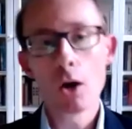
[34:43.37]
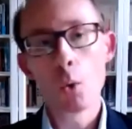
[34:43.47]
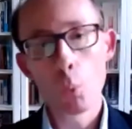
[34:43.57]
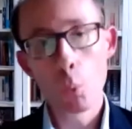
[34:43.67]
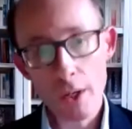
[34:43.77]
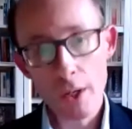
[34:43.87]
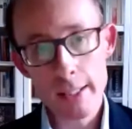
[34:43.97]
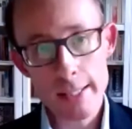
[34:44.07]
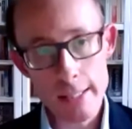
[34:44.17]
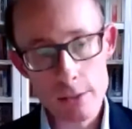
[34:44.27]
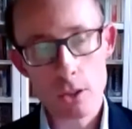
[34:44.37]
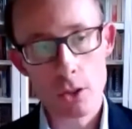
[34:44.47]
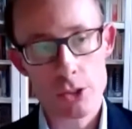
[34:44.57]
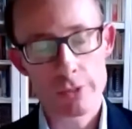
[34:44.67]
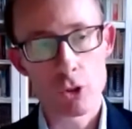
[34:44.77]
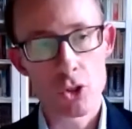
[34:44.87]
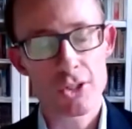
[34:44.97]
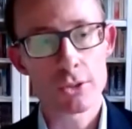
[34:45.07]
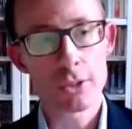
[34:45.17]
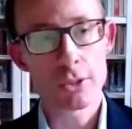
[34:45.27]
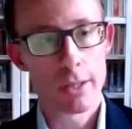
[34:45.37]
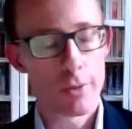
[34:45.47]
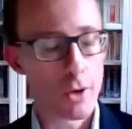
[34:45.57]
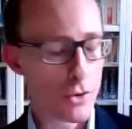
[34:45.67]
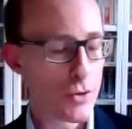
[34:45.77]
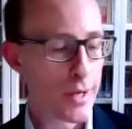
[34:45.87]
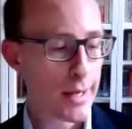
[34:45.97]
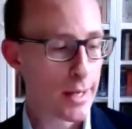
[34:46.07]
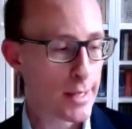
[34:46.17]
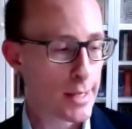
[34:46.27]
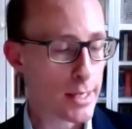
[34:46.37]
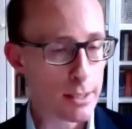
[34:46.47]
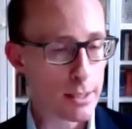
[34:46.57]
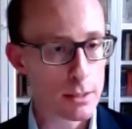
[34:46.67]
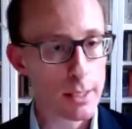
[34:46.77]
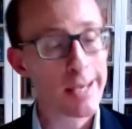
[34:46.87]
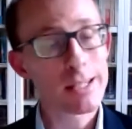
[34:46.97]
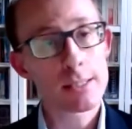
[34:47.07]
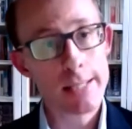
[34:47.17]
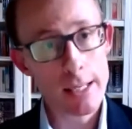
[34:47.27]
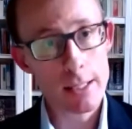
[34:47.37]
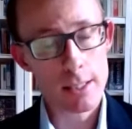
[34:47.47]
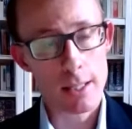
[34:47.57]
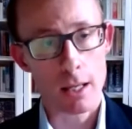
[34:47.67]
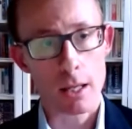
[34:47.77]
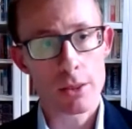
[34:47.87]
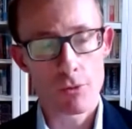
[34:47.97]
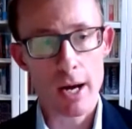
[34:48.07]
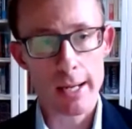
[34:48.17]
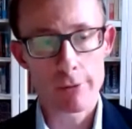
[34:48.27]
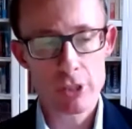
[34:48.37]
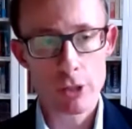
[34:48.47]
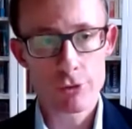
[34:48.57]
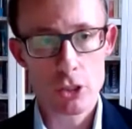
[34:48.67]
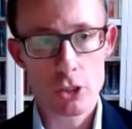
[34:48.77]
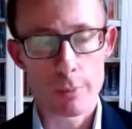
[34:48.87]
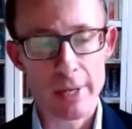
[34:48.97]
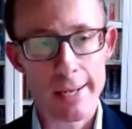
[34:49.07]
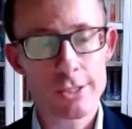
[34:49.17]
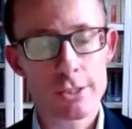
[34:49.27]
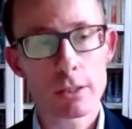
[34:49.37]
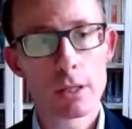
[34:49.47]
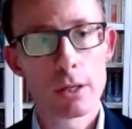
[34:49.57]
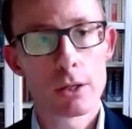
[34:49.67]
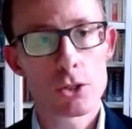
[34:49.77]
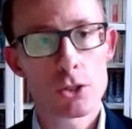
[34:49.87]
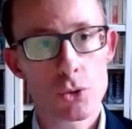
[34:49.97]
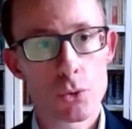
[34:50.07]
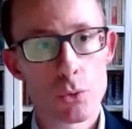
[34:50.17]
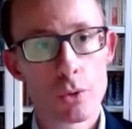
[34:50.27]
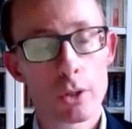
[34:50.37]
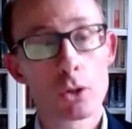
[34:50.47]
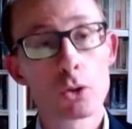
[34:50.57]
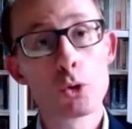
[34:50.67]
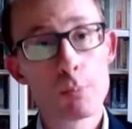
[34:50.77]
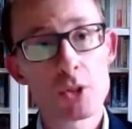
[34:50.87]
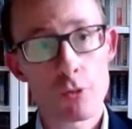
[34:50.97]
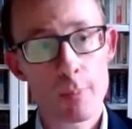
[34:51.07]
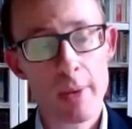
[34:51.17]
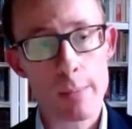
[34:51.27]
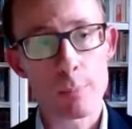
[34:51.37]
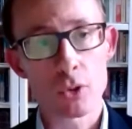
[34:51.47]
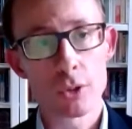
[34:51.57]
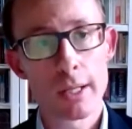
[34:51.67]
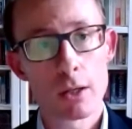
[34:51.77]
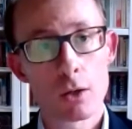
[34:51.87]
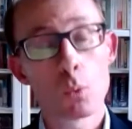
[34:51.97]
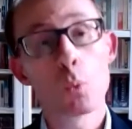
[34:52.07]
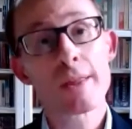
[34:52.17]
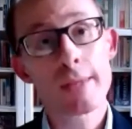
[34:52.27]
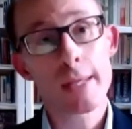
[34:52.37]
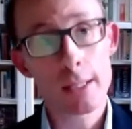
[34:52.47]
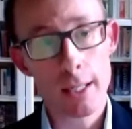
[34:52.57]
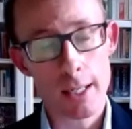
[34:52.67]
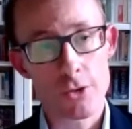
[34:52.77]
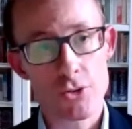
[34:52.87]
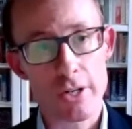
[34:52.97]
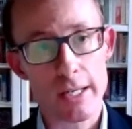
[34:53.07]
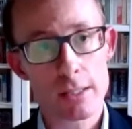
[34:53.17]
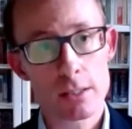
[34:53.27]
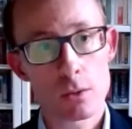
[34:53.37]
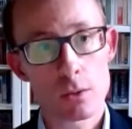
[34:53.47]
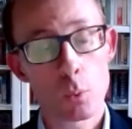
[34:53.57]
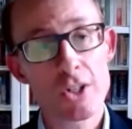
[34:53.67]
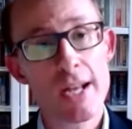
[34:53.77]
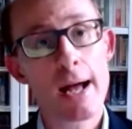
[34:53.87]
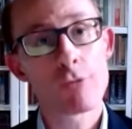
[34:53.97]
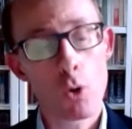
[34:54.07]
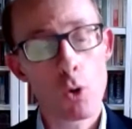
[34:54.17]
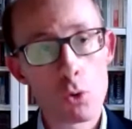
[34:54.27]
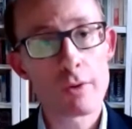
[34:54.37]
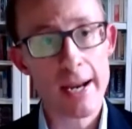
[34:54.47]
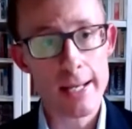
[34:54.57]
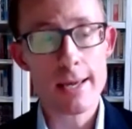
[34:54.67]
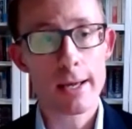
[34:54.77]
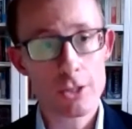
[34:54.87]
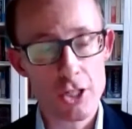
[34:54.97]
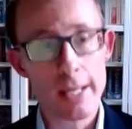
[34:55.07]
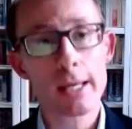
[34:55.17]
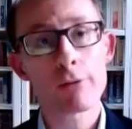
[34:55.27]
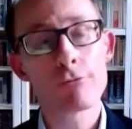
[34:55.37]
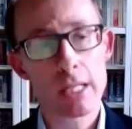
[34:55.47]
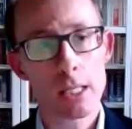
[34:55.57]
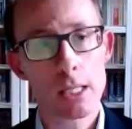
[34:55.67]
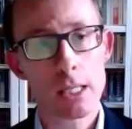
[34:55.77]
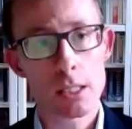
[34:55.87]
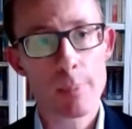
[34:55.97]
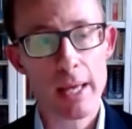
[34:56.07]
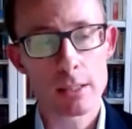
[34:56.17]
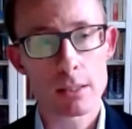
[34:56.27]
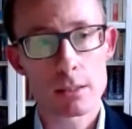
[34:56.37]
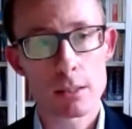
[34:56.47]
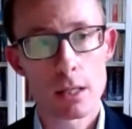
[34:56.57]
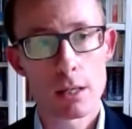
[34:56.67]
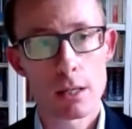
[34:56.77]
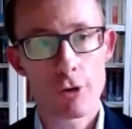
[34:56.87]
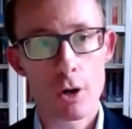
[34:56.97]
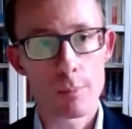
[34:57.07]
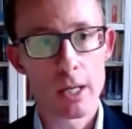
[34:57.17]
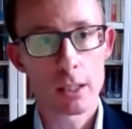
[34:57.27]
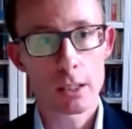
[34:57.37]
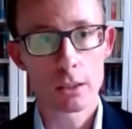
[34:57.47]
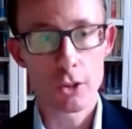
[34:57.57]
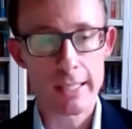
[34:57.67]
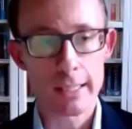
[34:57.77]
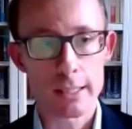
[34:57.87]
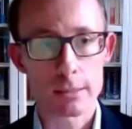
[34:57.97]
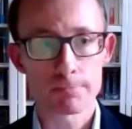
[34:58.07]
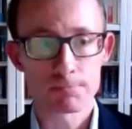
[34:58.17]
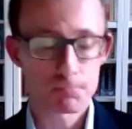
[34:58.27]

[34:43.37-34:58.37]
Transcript: What is controversial, though, is extending the right of self-determination to groups of people within countries which have already achieved independence from colonialism.